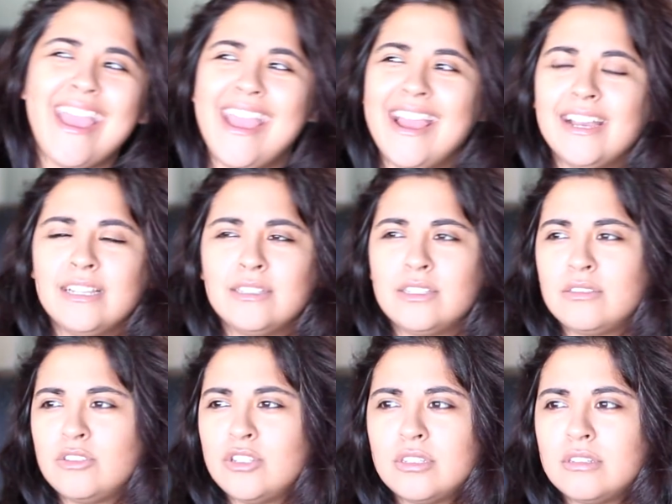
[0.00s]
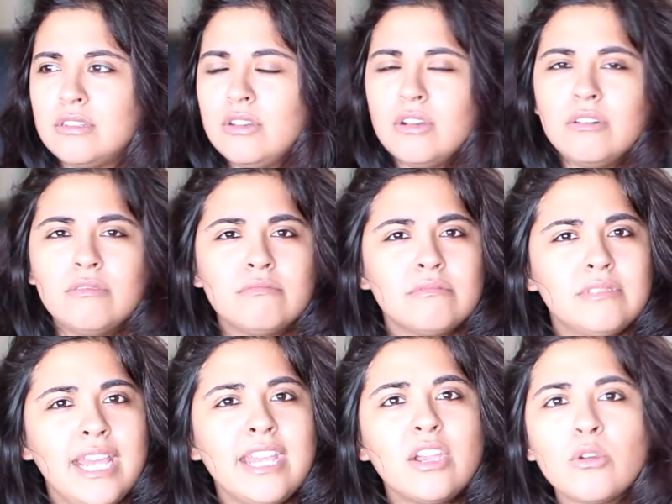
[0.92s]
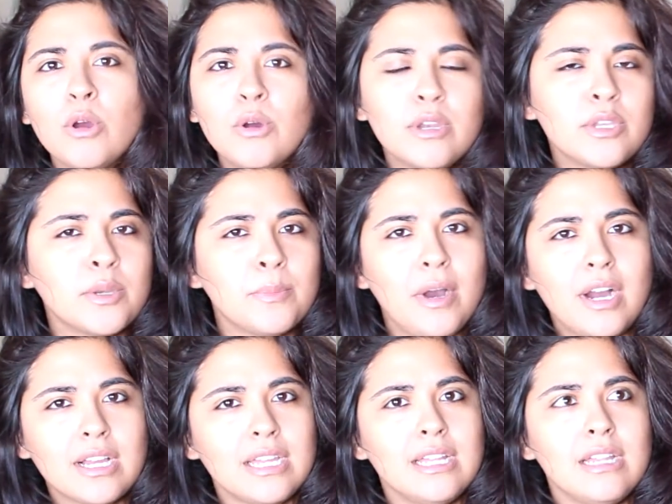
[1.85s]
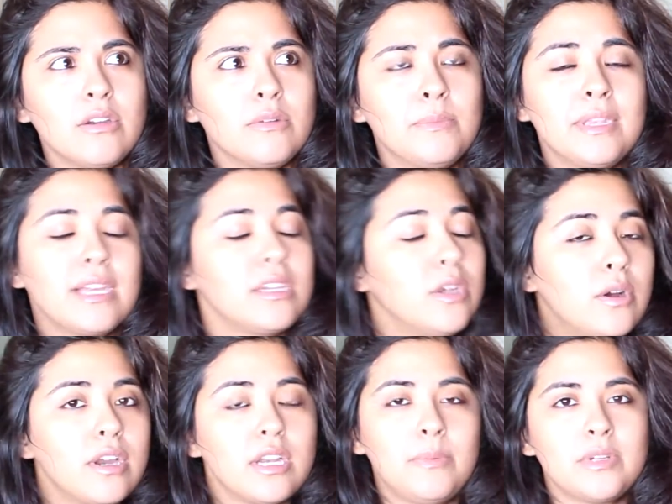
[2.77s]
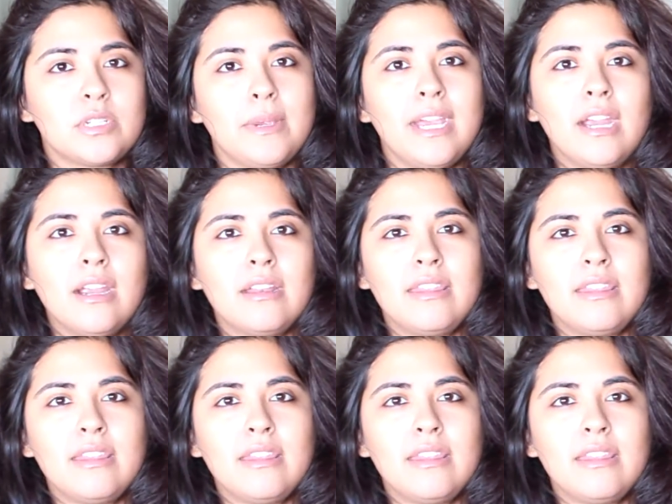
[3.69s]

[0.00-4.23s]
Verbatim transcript: and just, you know, take your own in your pocket or be like, no, I already brushed my hair,